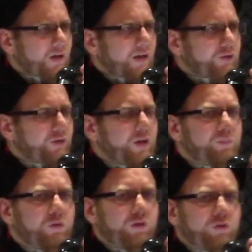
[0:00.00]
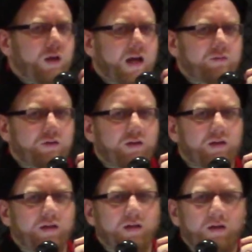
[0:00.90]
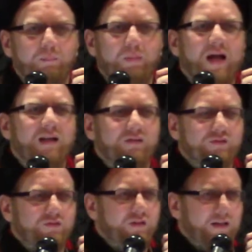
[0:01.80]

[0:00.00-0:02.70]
It is very important to have a balance